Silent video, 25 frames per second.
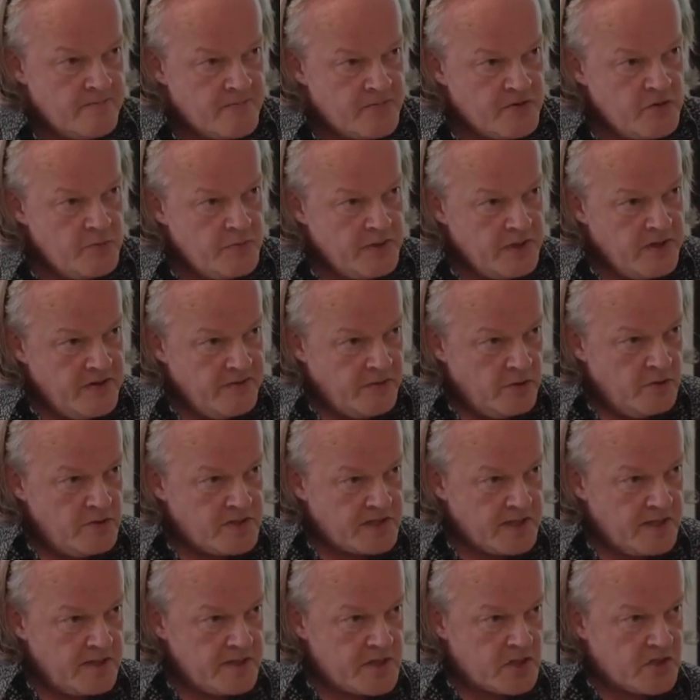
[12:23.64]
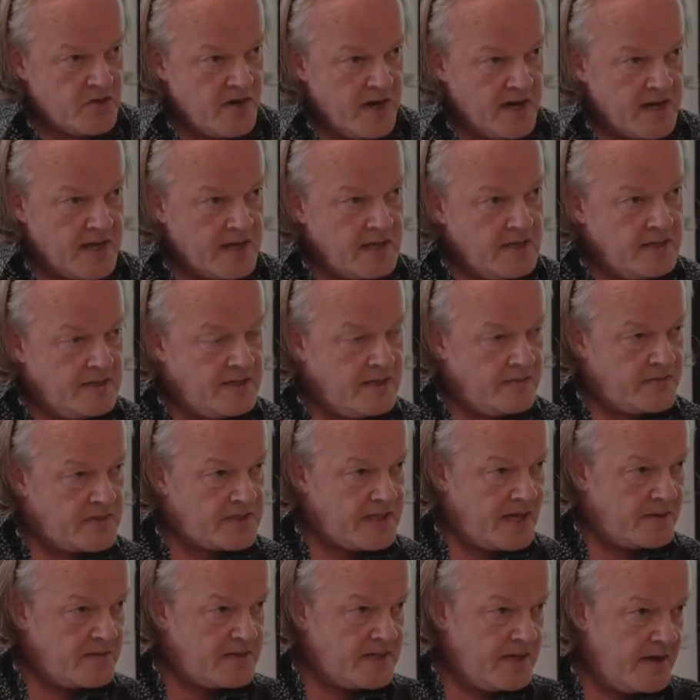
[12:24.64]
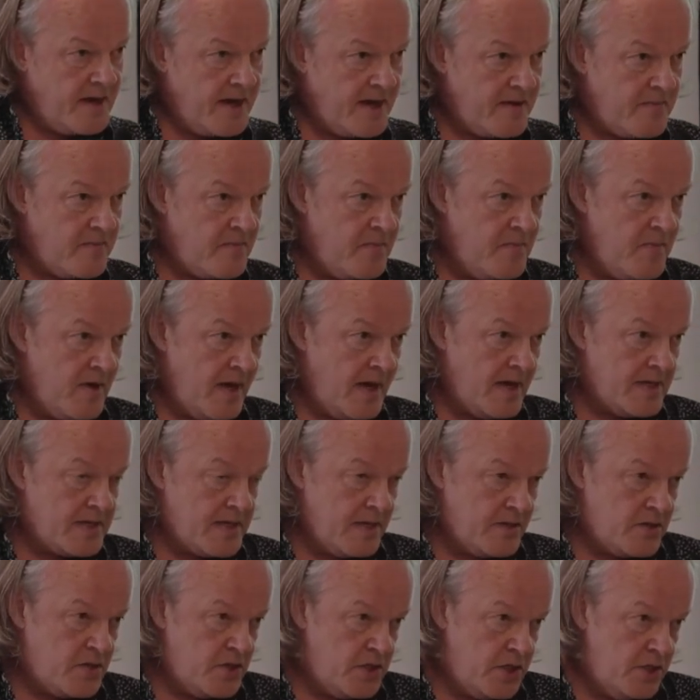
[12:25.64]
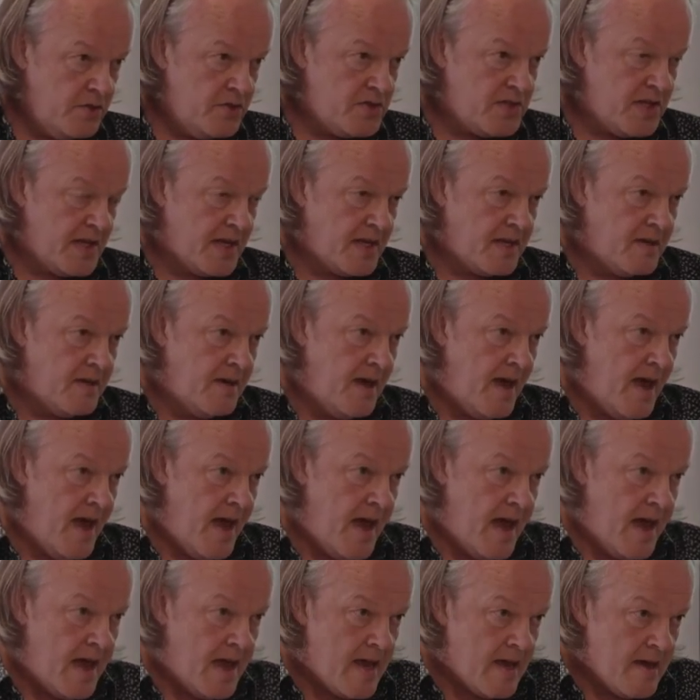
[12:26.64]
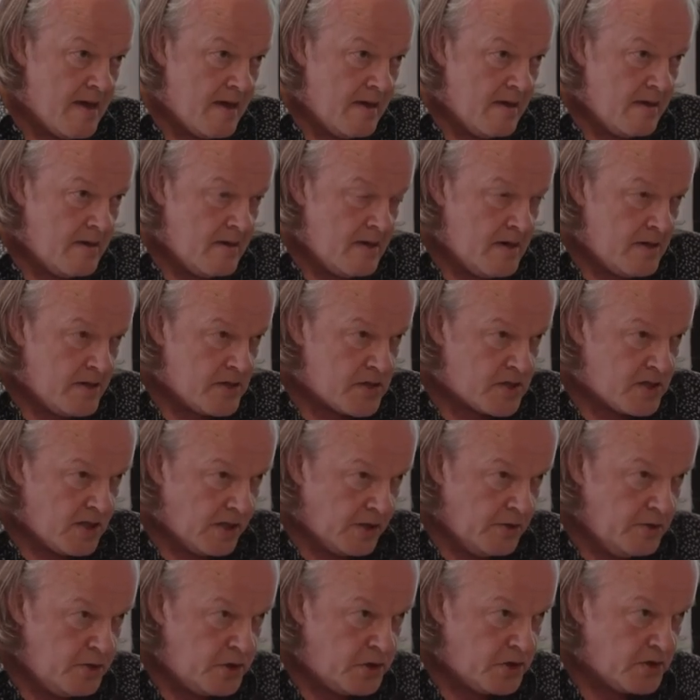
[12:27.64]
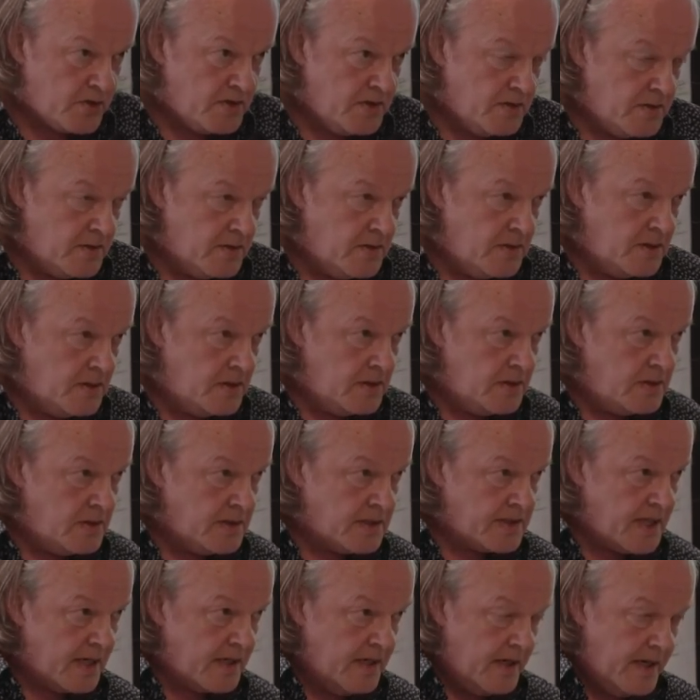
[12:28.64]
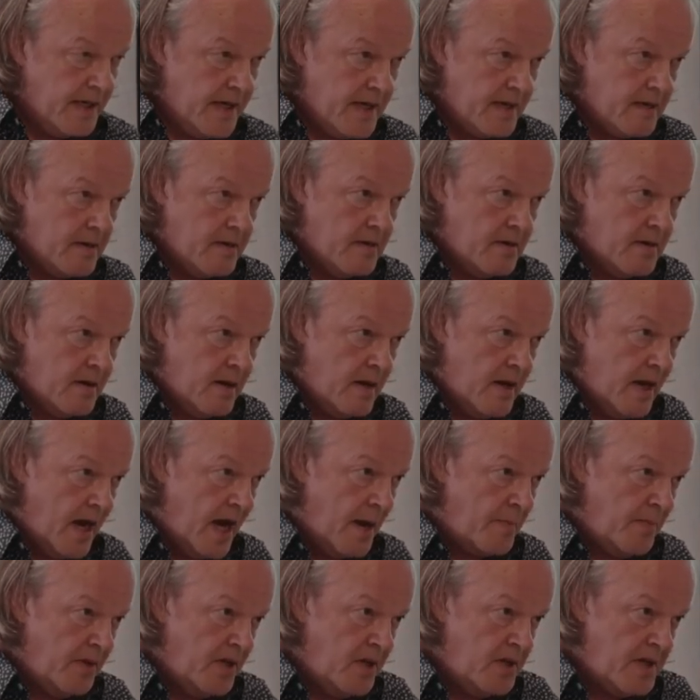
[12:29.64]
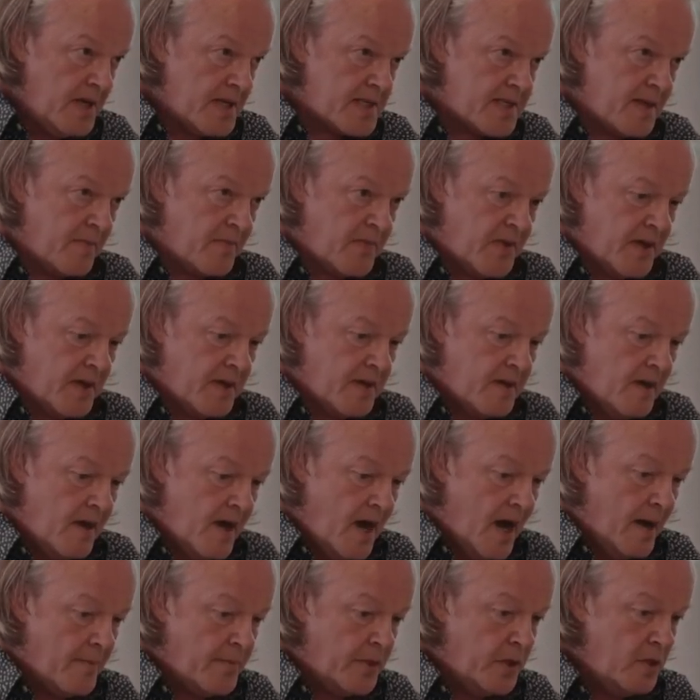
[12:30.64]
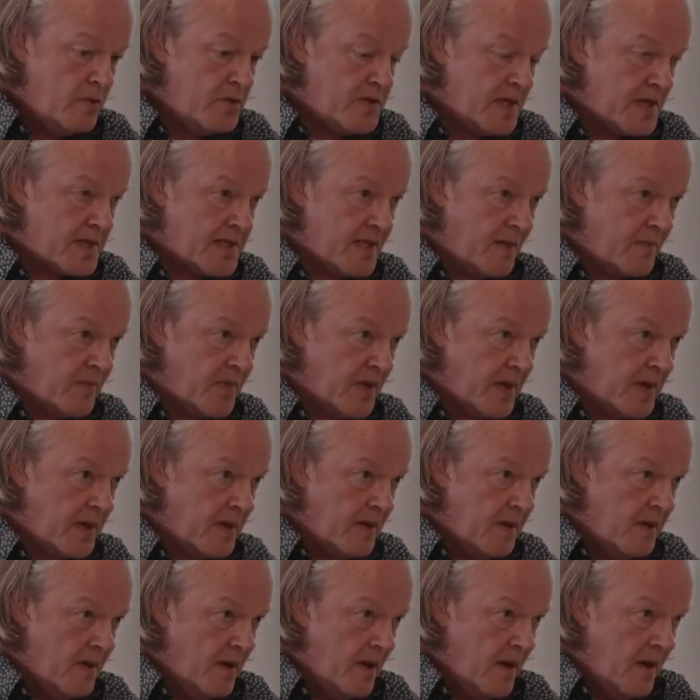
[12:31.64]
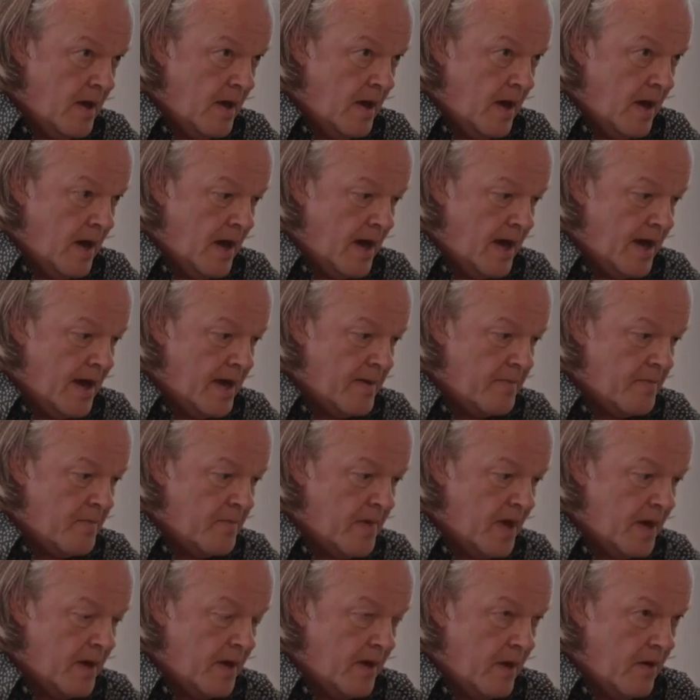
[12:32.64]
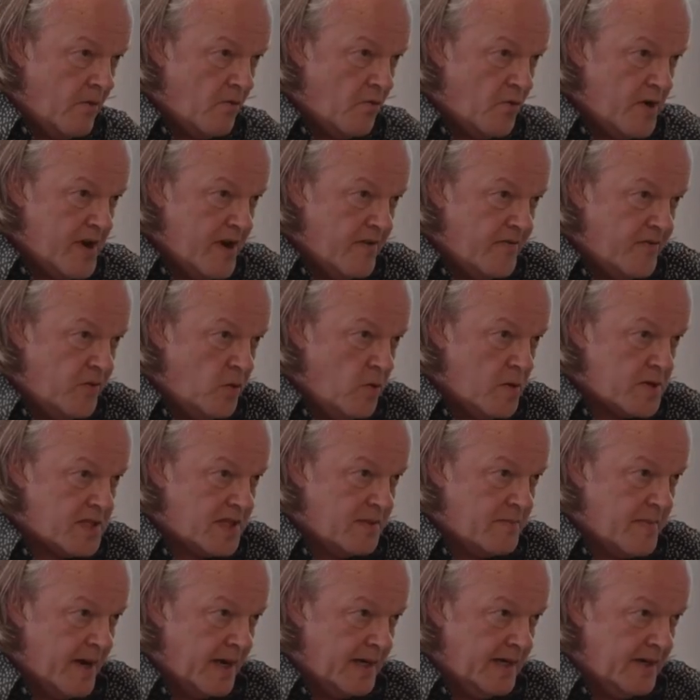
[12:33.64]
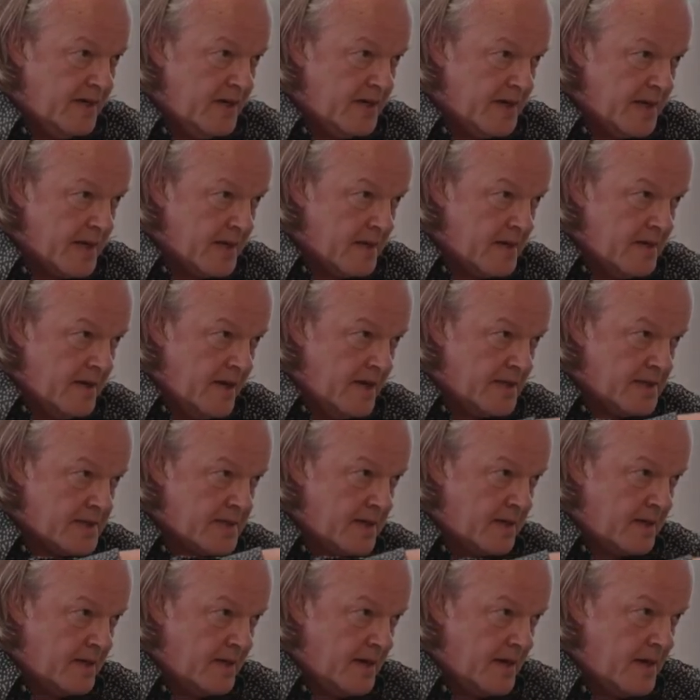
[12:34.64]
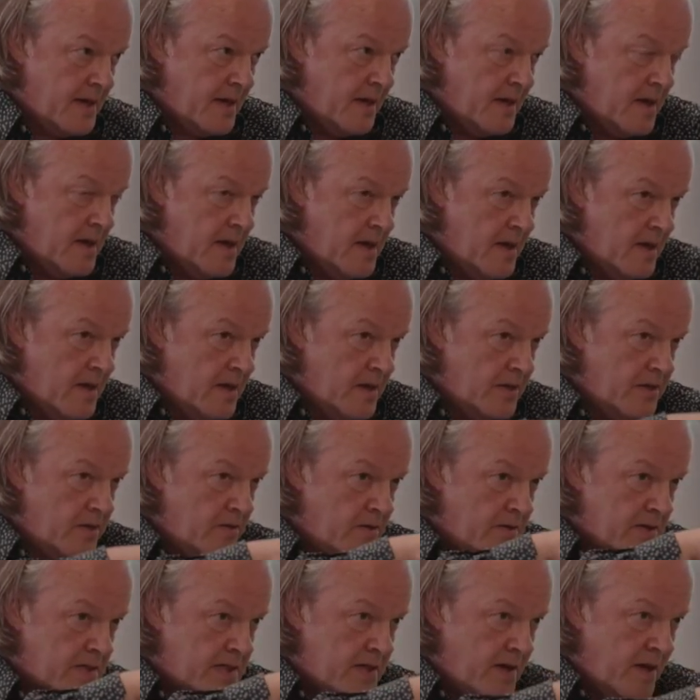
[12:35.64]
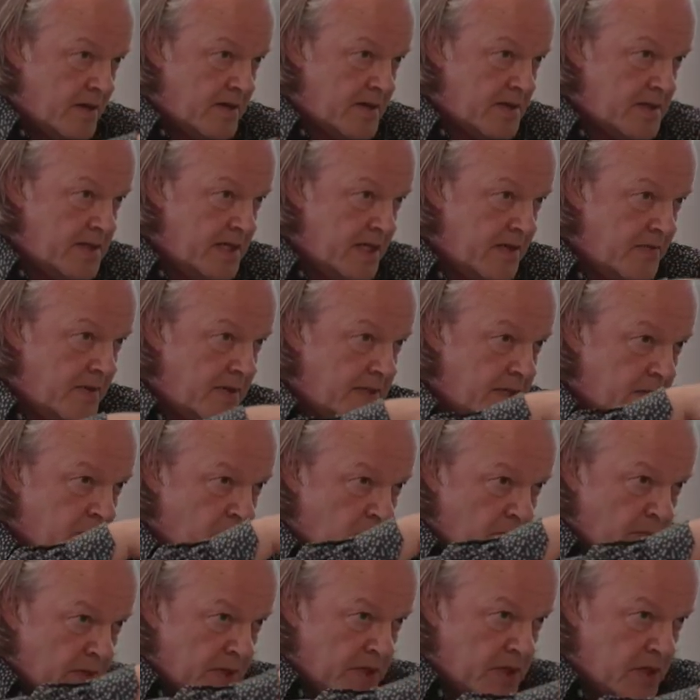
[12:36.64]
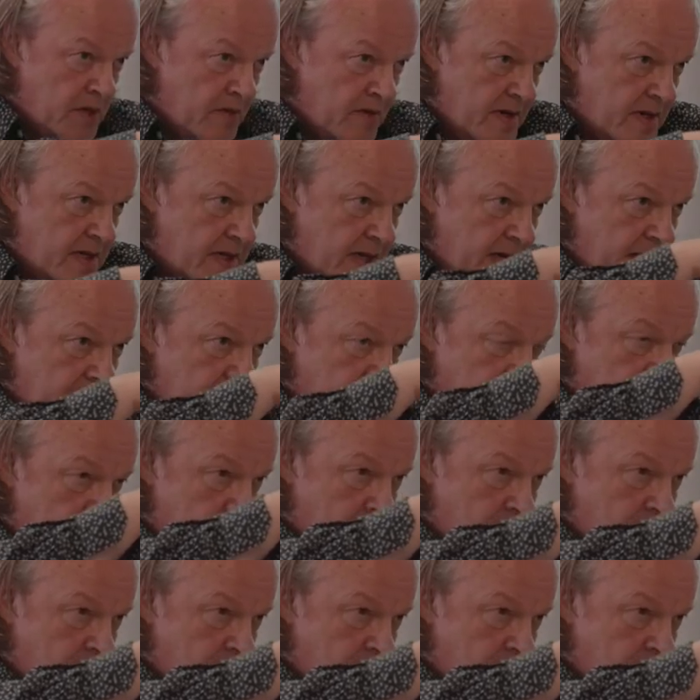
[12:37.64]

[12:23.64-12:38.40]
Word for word: If you, if you do skills training at the same time as introducing a solution, suddenly I'm learning something, I'm using something, I'm reinforcing my learning, and suddenly you can start to see the digital maturity